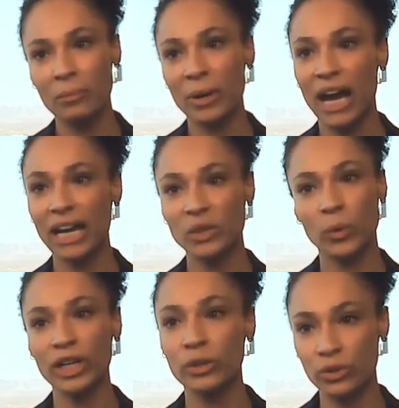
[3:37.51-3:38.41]
behind
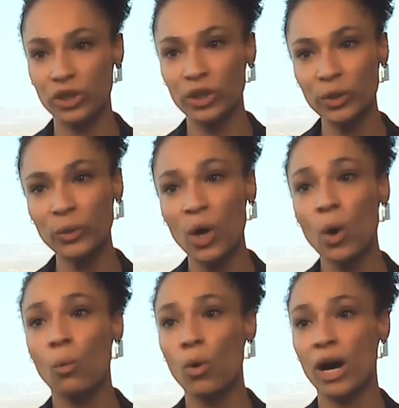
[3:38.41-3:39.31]
what you do
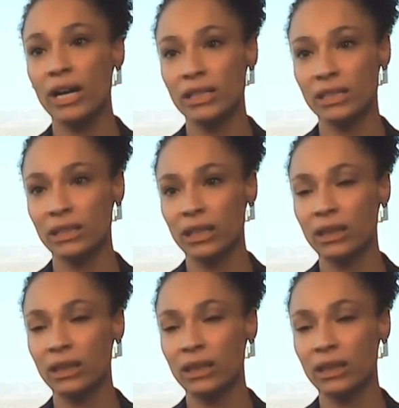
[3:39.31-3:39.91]
was